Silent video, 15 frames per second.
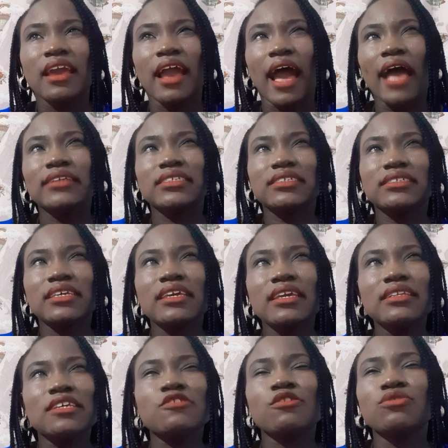And she's thinking
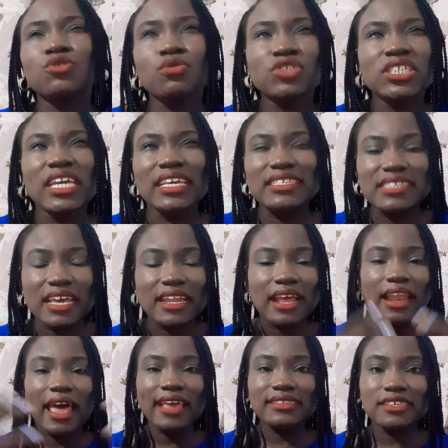this, so she
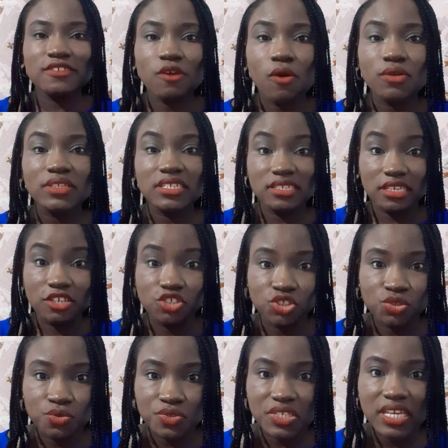internalizes all these
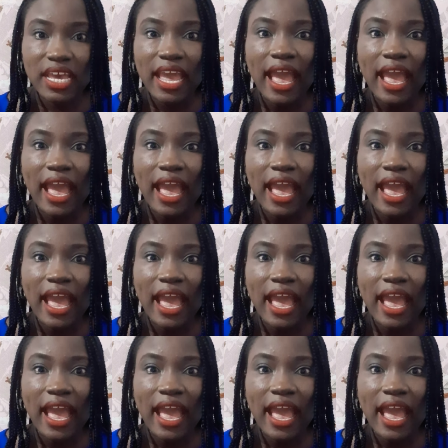issues,